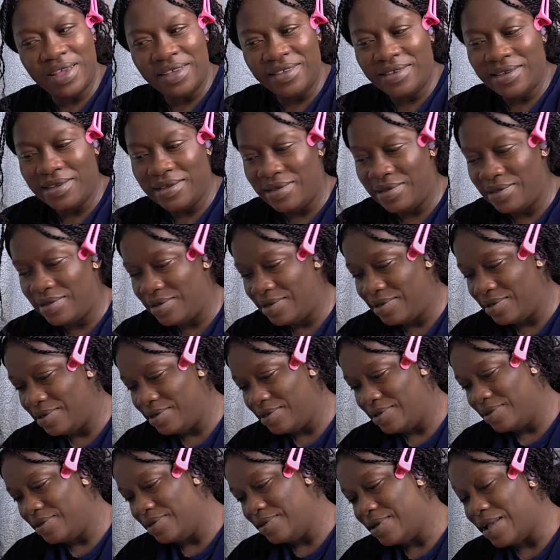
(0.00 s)
changes,
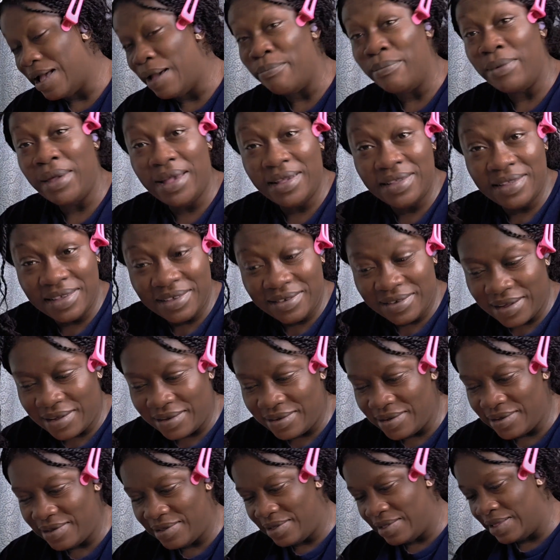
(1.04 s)
amazing
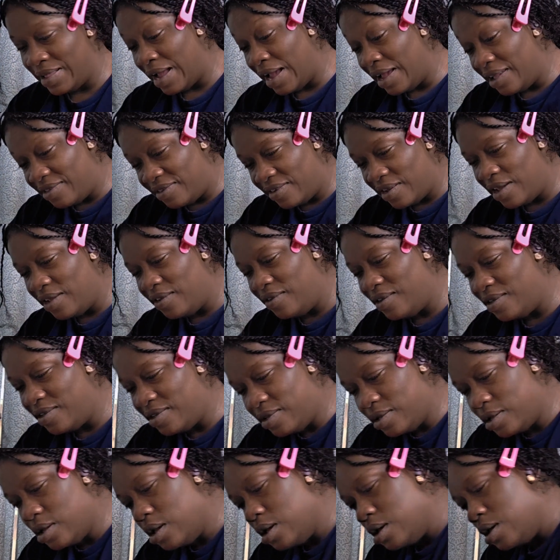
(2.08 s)
changes, nice
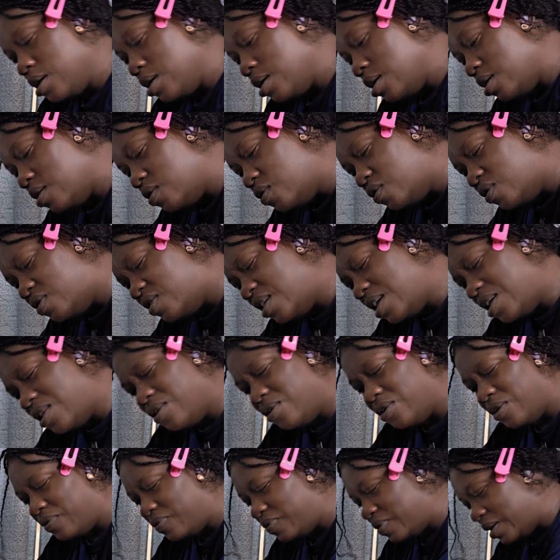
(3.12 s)
changes. You see a
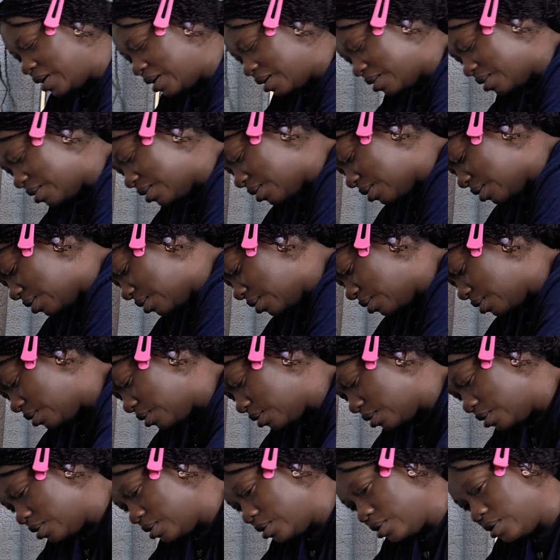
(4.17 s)
lot of things.
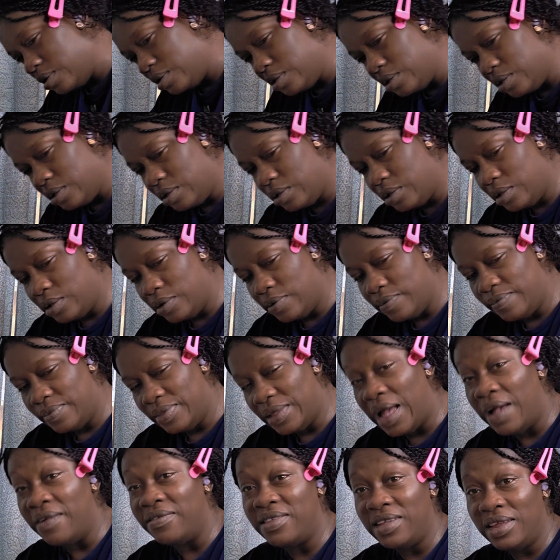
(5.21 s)

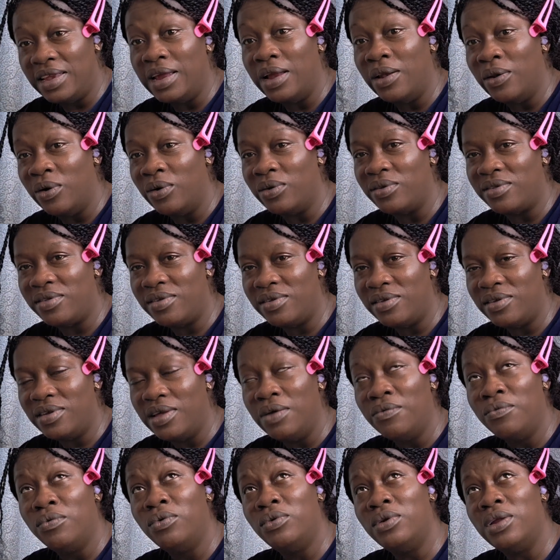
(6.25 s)
I've seen a lot.
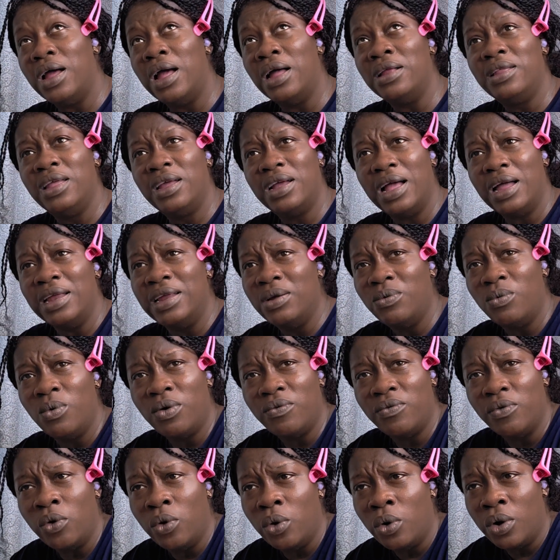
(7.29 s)
Even I think I didn't
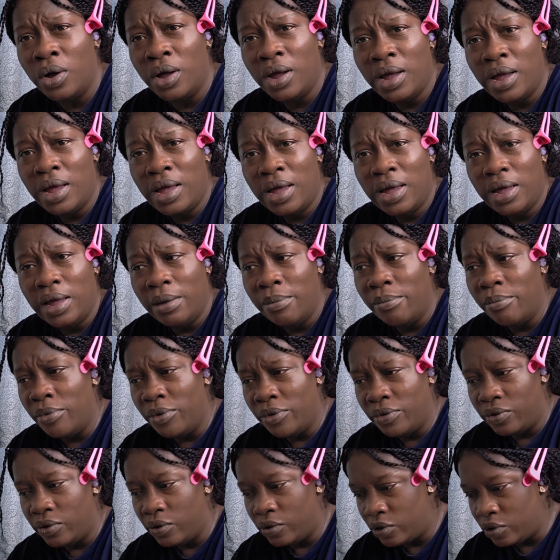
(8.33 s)
work for a
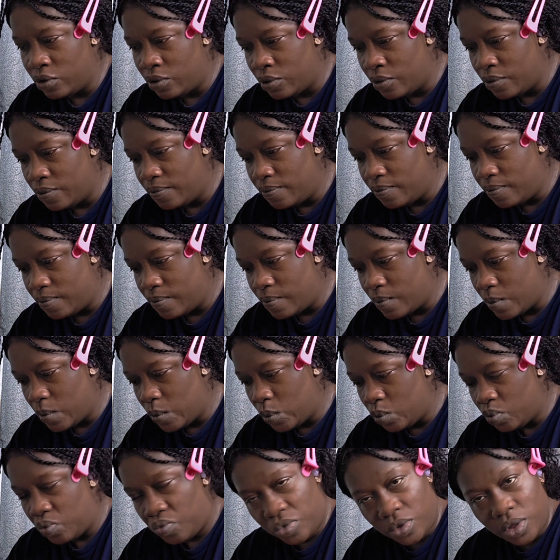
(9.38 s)
month or so.
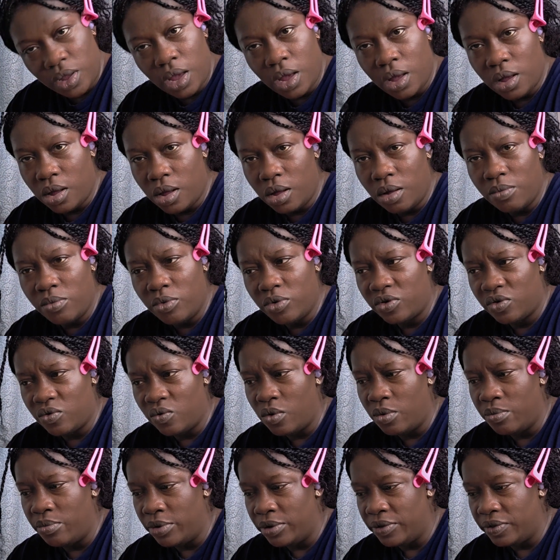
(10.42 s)
Yeah,
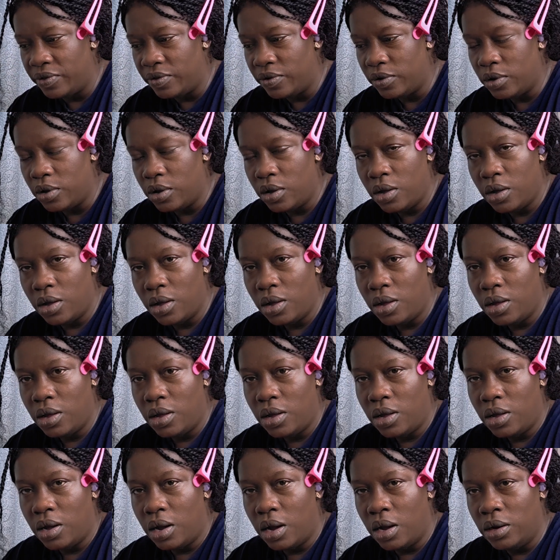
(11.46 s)
almost 1 month.
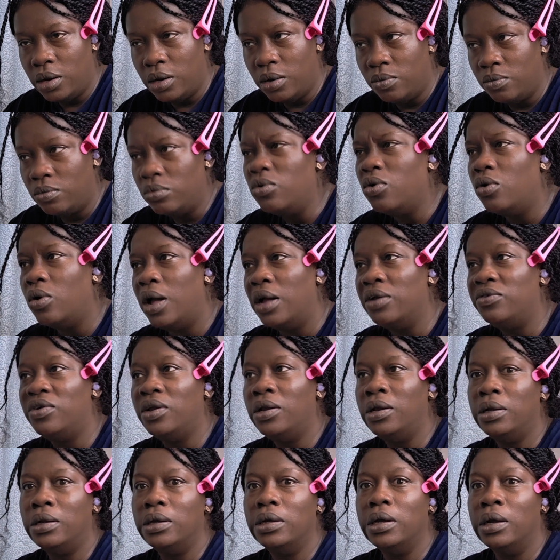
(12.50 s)
I didn't no
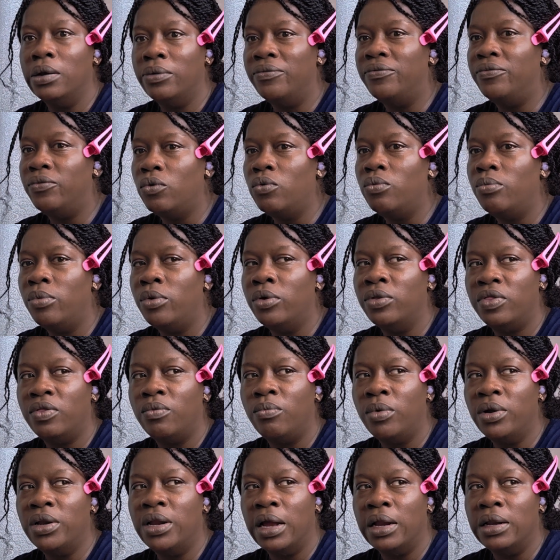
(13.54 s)
actually a full
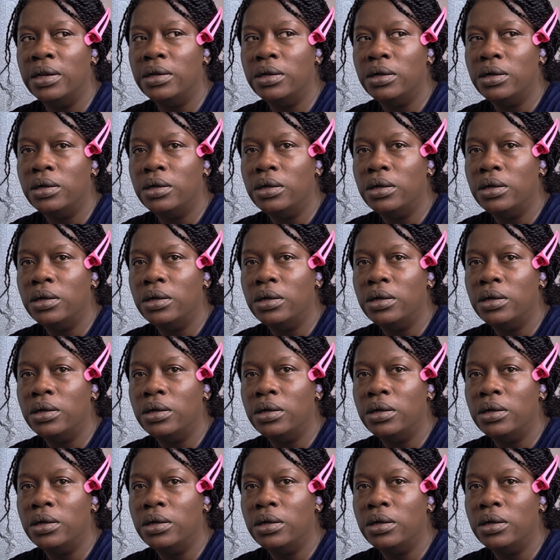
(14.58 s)
month, more than